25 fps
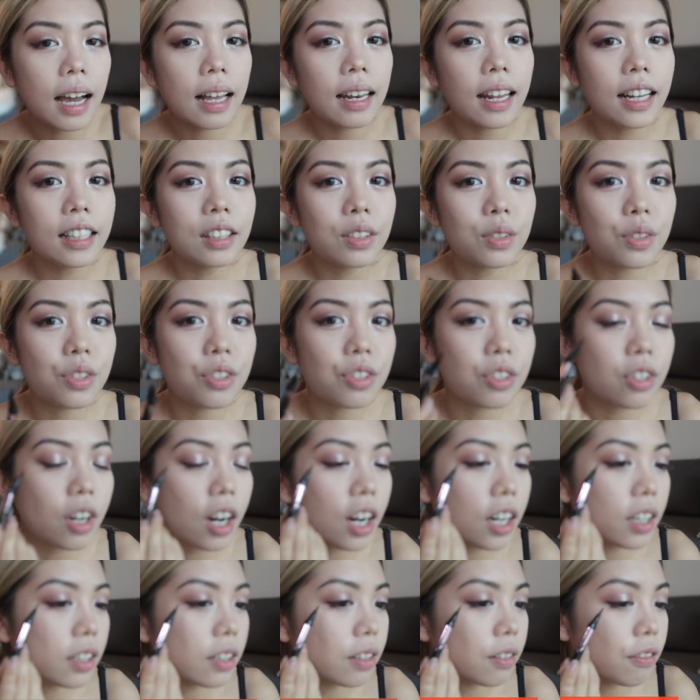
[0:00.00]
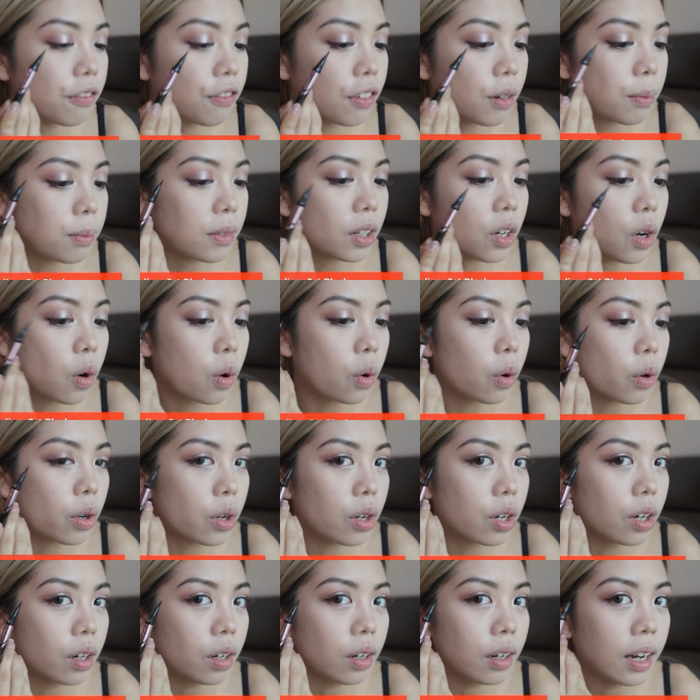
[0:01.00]
I like to start from the
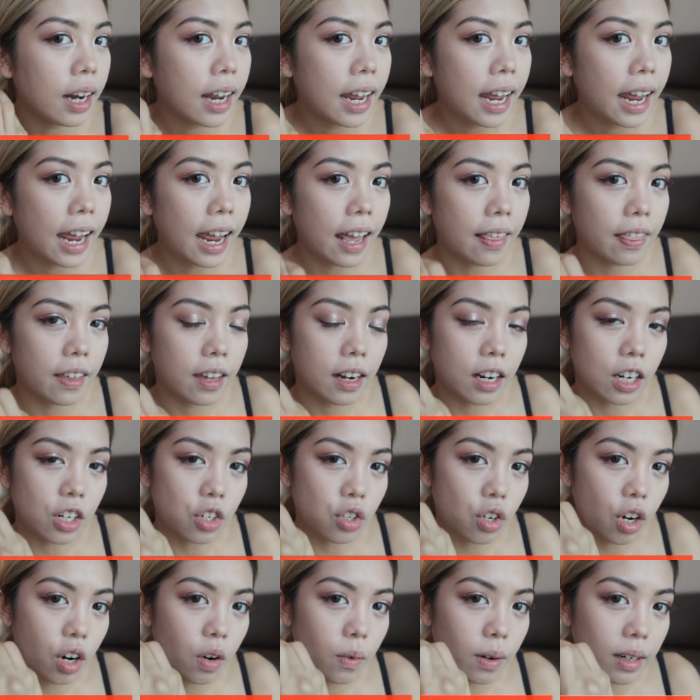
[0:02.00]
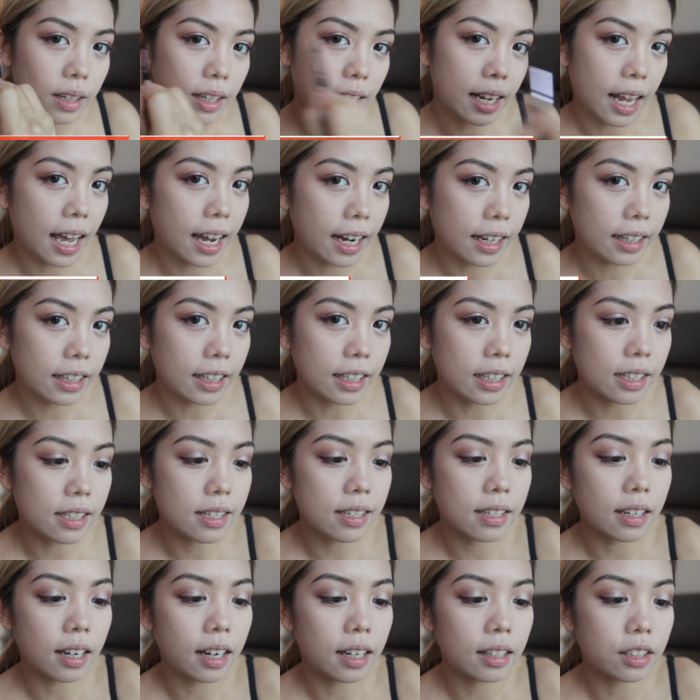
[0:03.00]
corner and then I draw one line
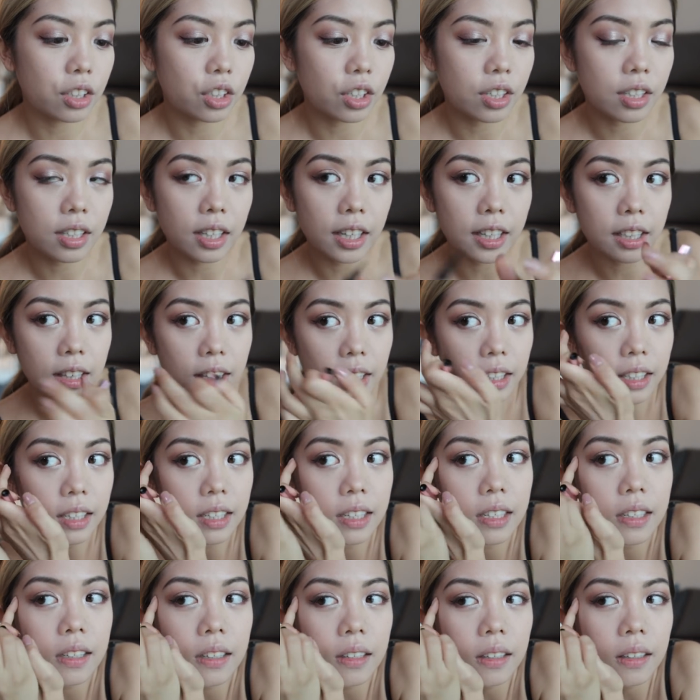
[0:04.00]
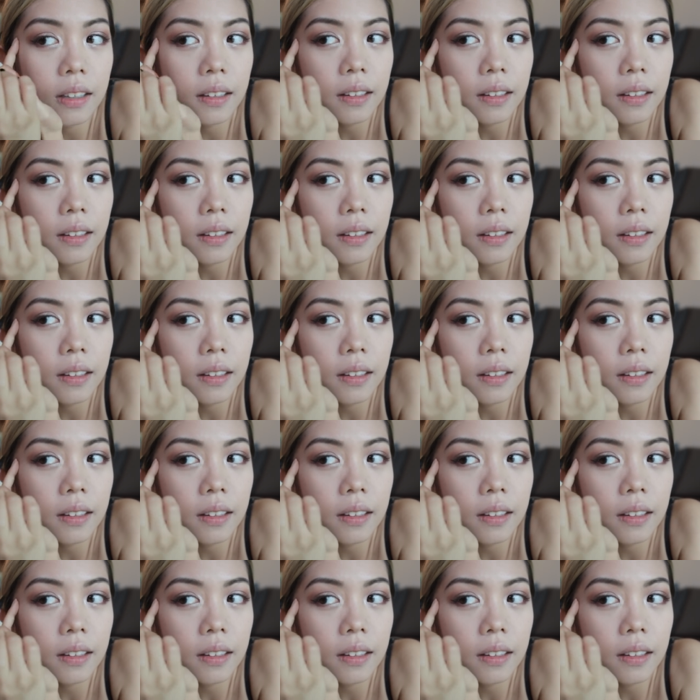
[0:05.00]
inside, just like this.